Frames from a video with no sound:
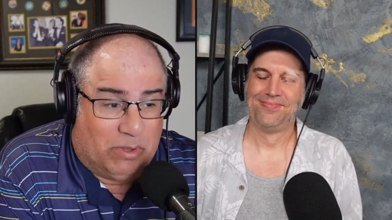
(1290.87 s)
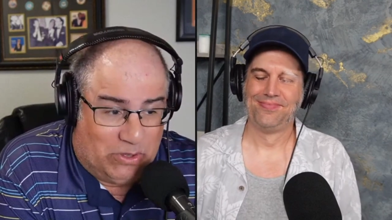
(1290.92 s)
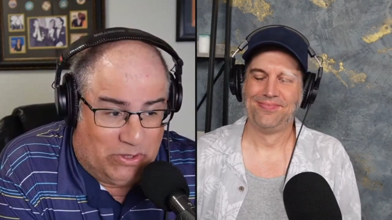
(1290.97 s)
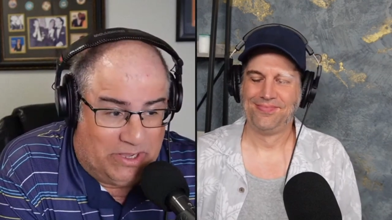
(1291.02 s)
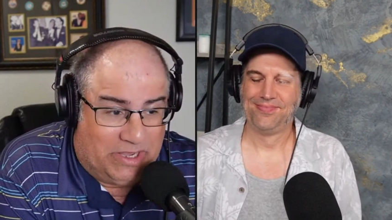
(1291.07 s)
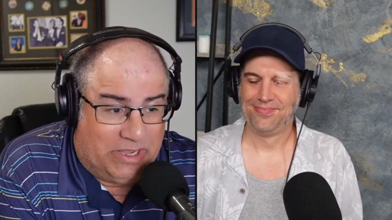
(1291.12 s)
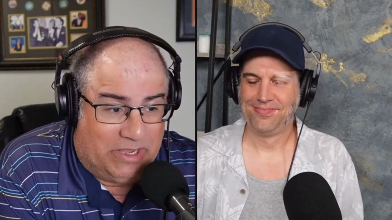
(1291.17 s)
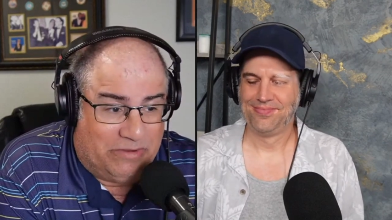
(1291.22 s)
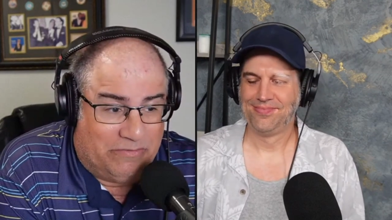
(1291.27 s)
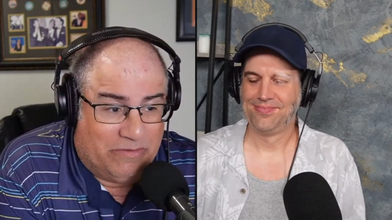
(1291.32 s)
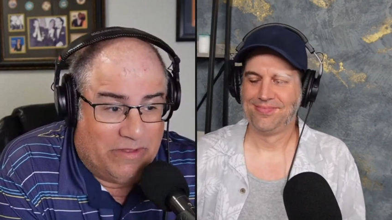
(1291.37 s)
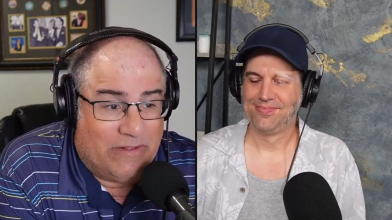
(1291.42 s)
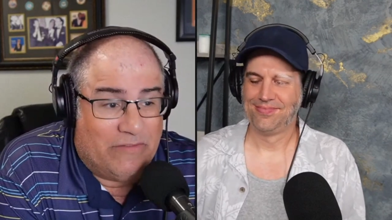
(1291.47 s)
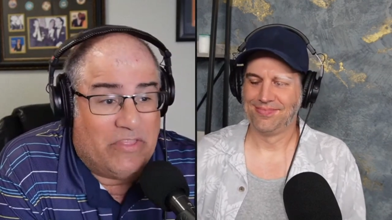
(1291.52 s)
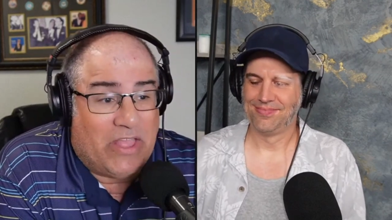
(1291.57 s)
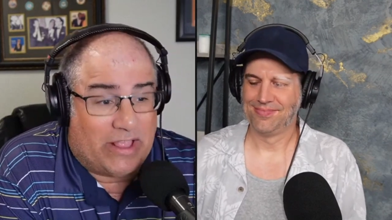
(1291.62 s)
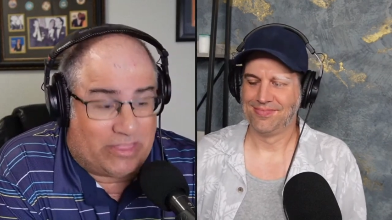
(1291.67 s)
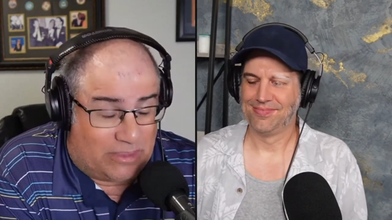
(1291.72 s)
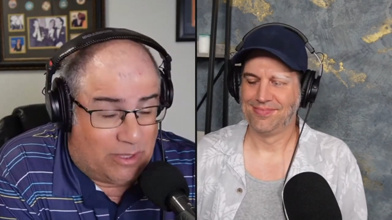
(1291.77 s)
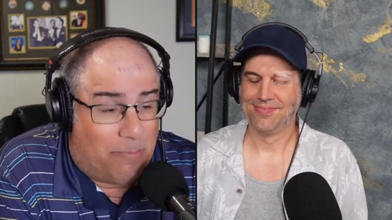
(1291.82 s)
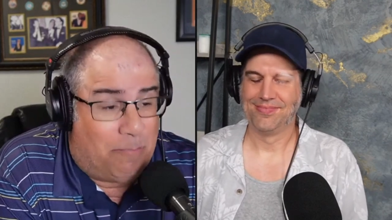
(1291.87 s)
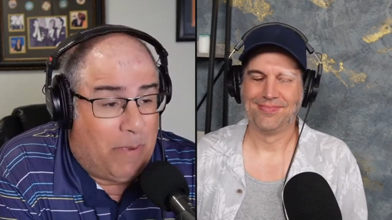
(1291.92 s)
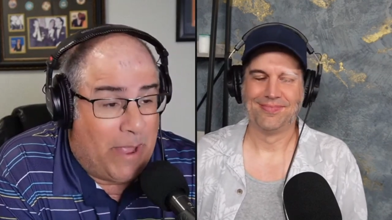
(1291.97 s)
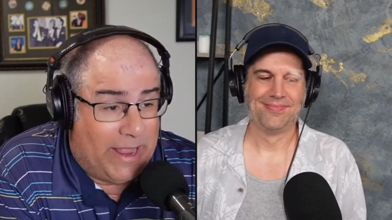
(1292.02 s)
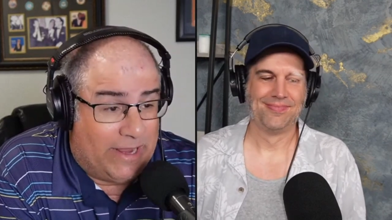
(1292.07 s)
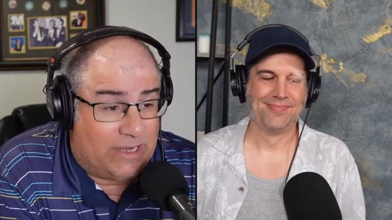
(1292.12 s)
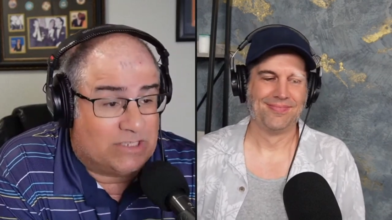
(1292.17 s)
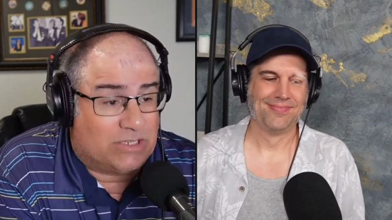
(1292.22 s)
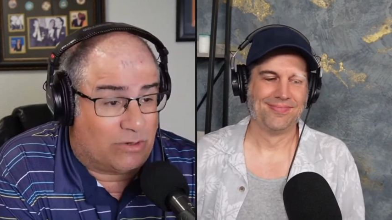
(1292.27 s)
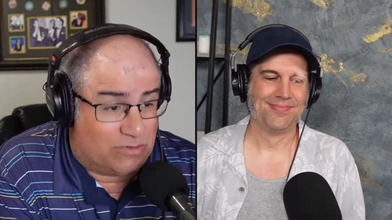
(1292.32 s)
Speaker 1: believe that the
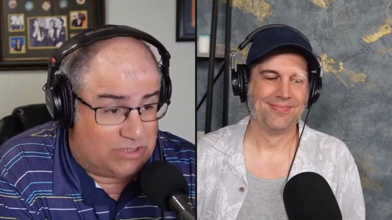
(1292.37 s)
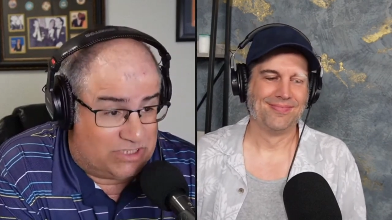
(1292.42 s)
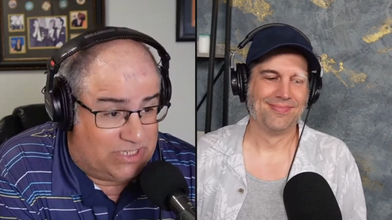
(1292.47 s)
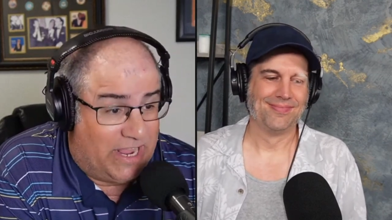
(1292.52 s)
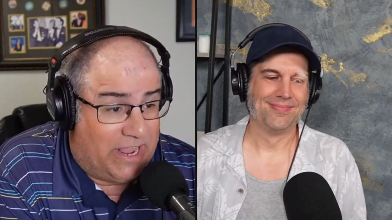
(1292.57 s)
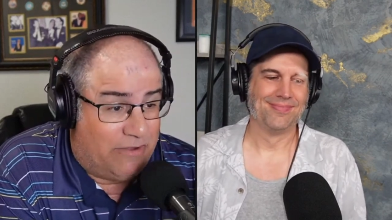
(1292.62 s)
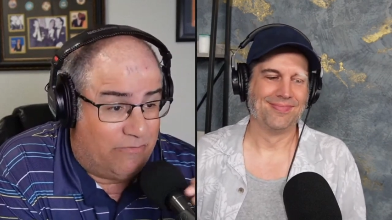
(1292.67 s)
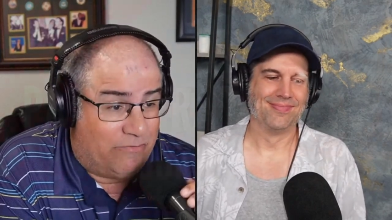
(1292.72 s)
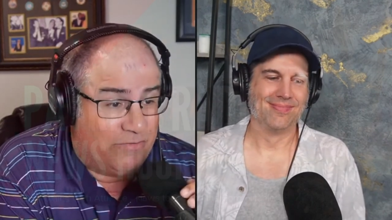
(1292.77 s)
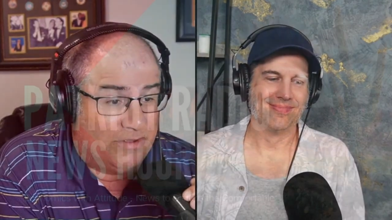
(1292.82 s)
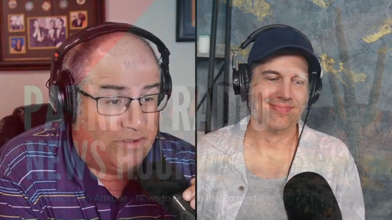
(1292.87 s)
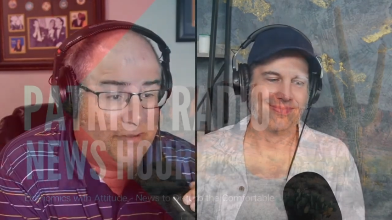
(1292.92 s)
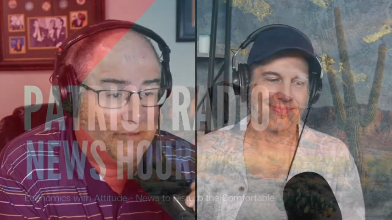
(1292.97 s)
banks are safe.